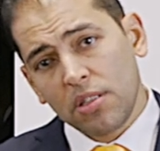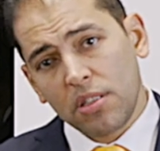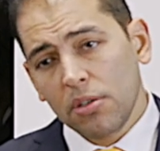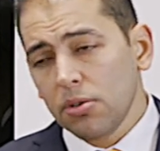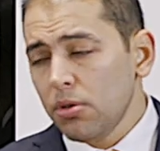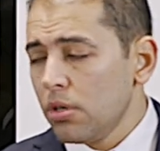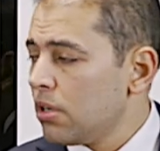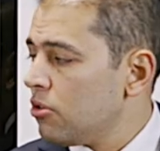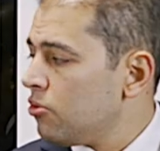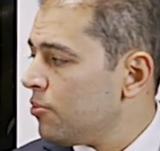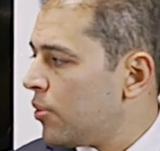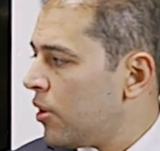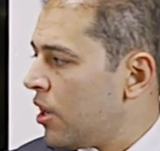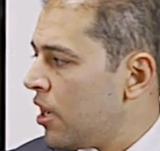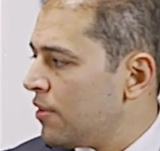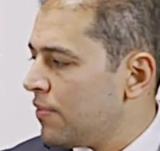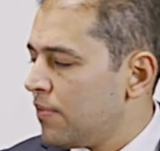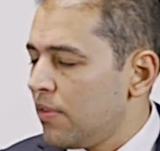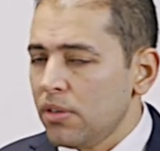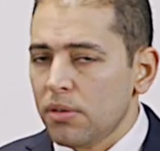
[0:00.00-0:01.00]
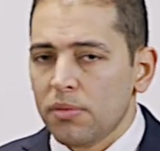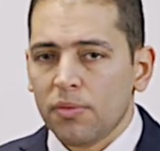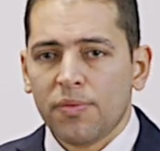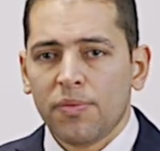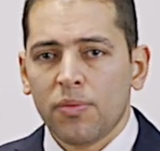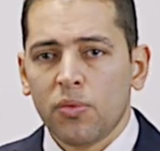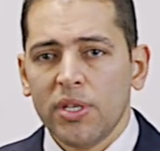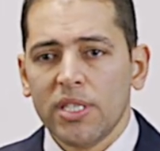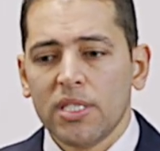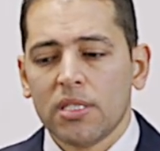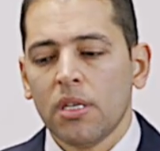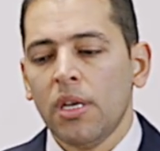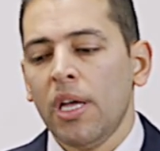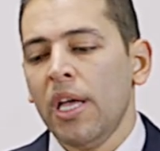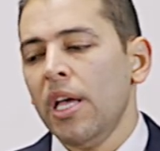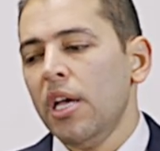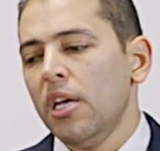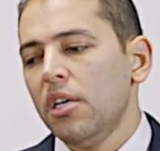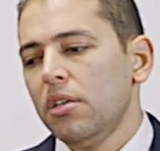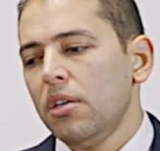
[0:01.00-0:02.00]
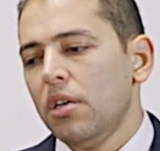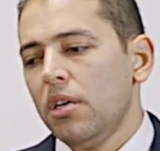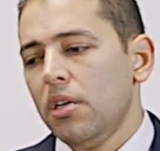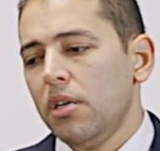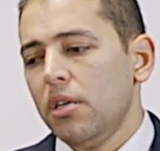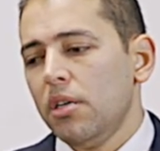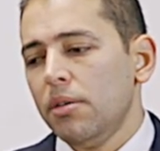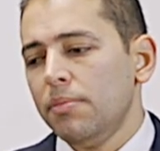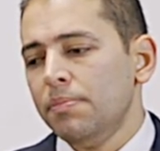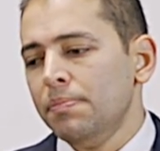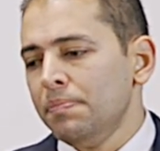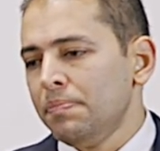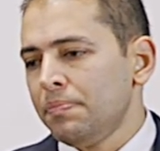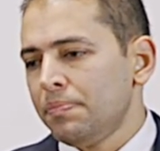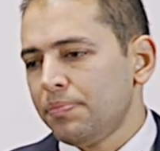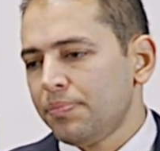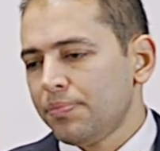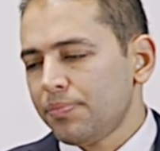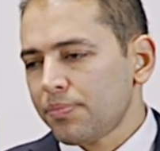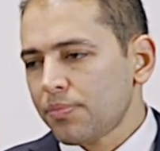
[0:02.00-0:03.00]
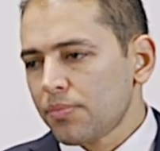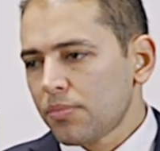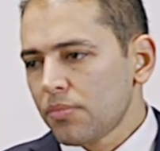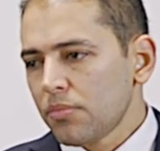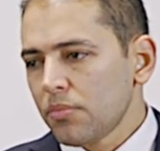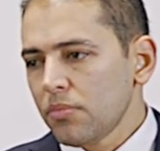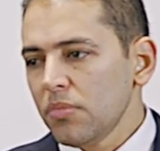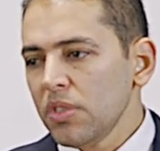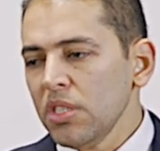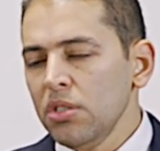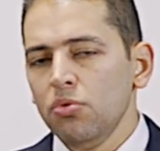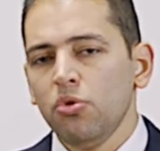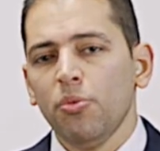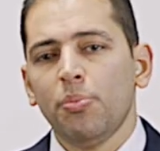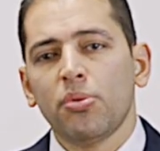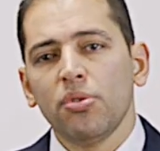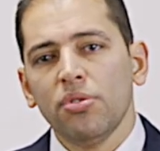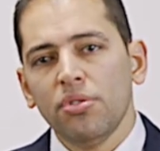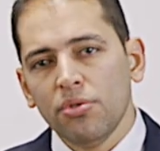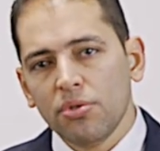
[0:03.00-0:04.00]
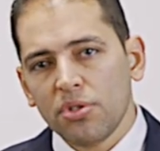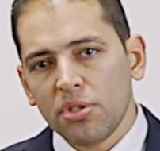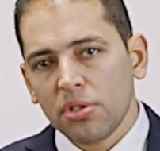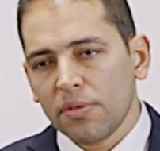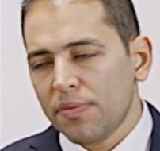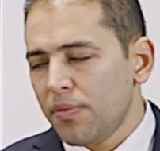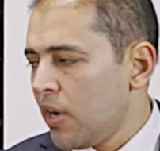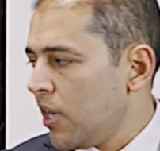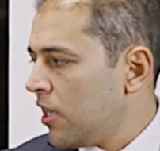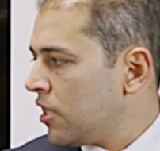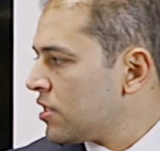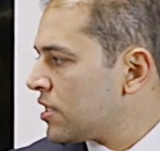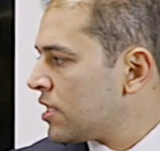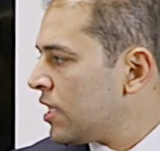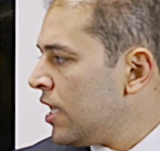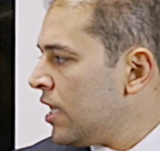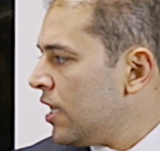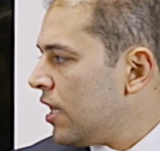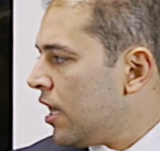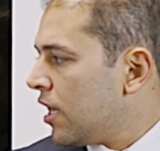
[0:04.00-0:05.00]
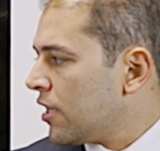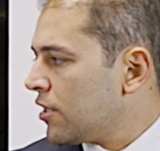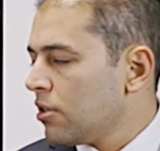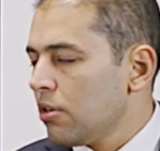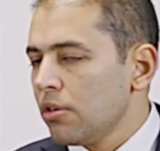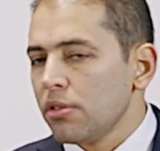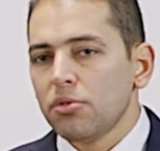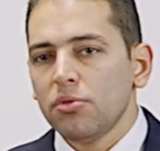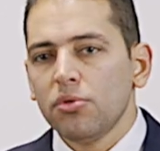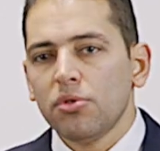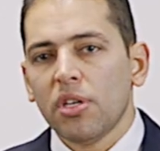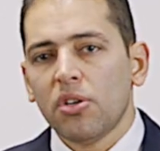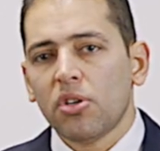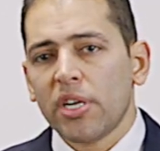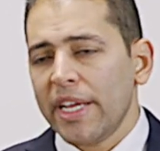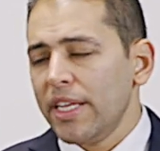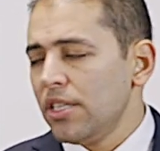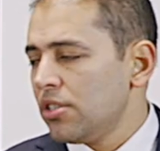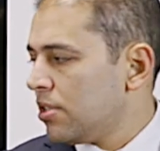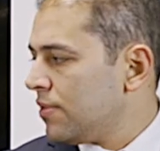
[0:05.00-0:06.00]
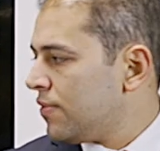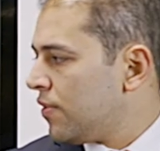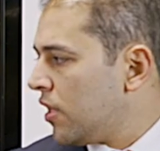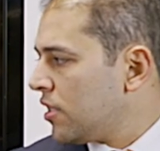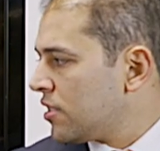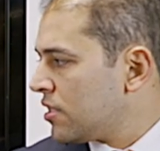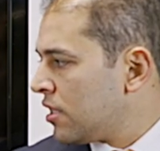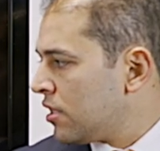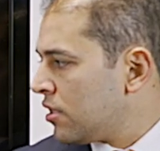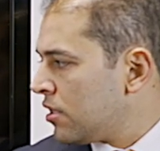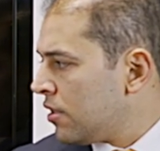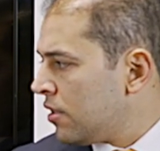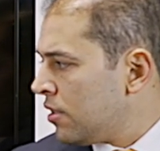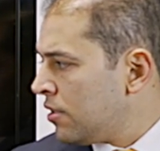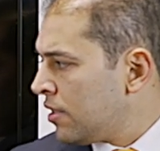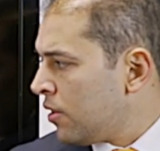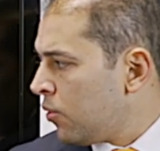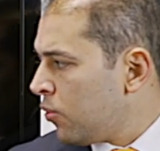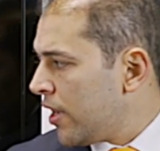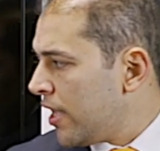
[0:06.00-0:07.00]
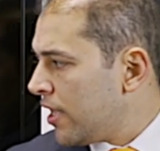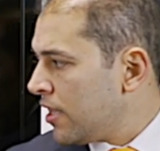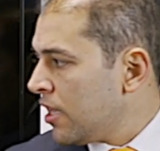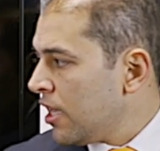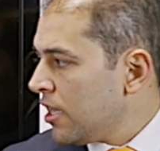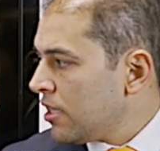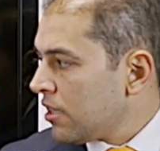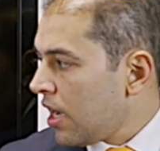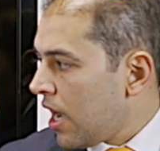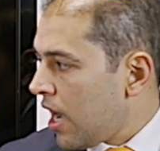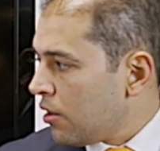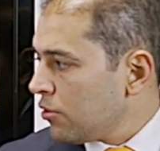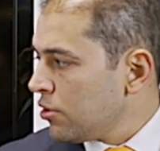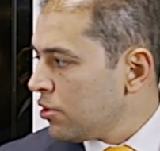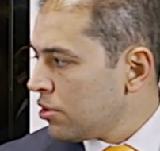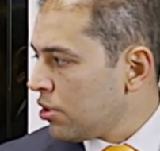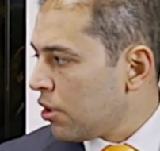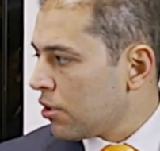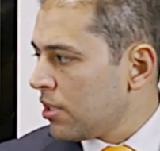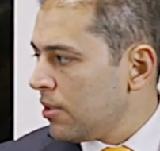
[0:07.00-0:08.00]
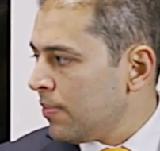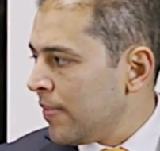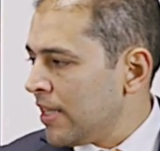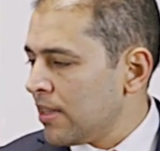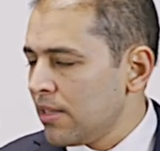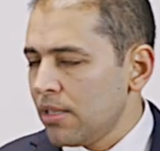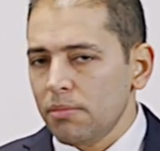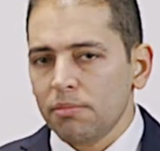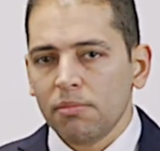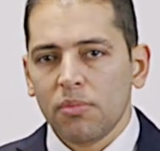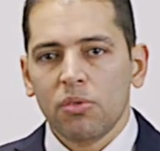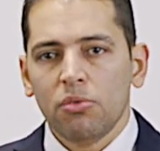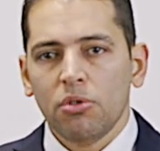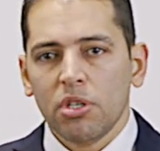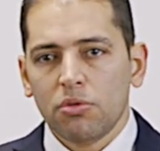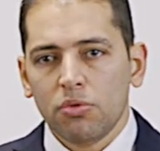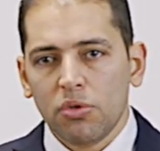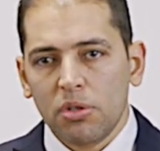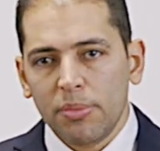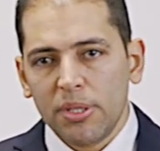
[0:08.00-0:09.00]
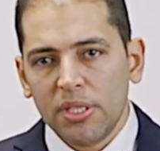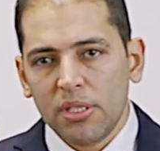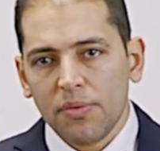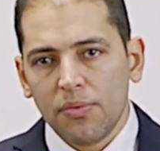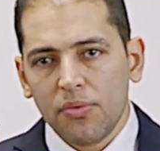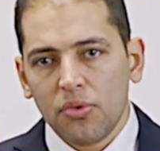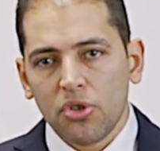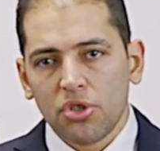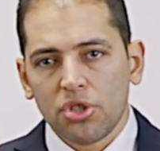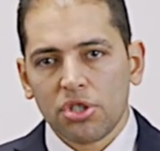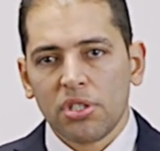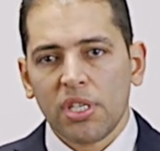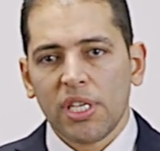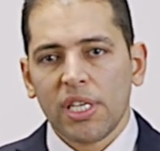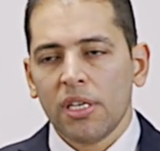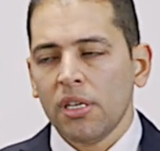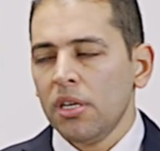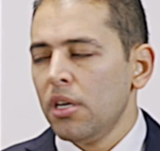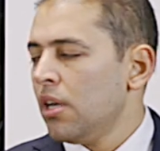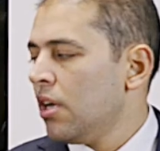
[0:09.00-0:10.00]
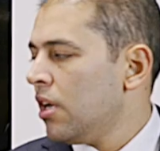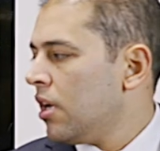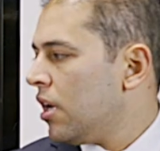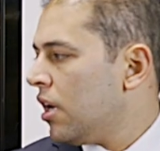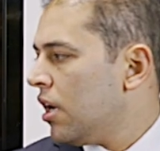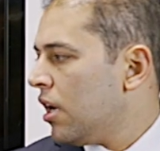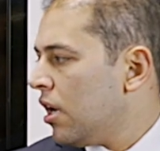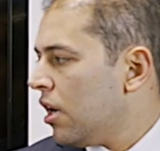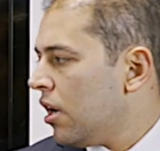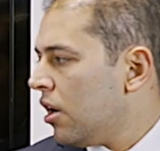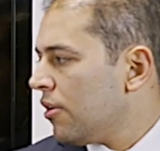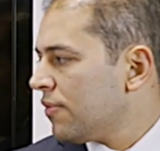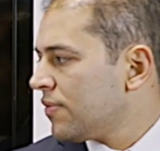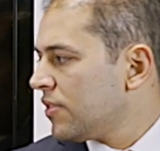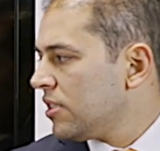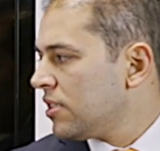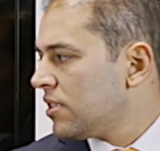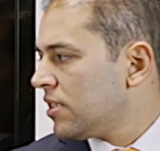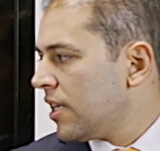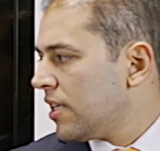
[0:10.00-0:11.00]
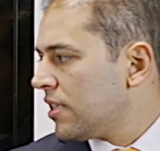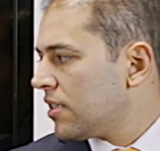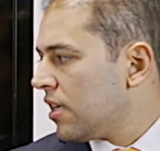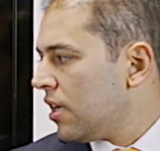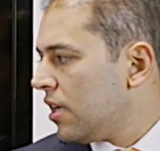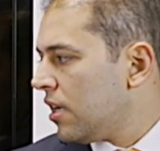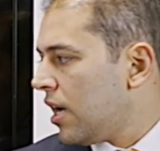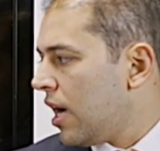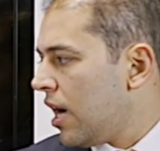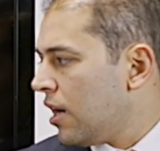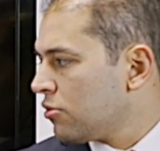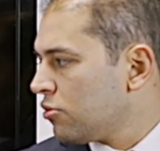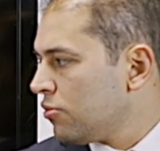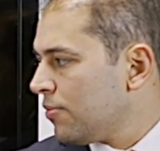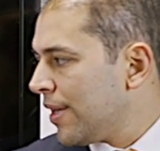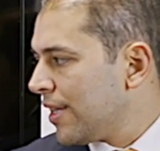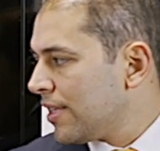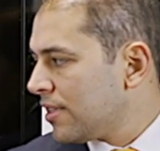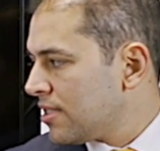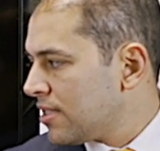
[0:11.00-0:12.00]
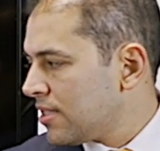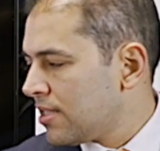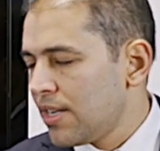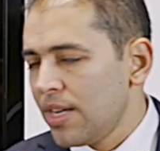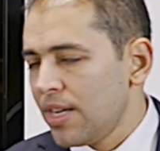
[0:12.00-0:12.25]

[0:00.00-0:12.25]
you will comply with to produce your files, are you going to arrange the files in a way, how you document them, what will be the versioning of these data, how to make this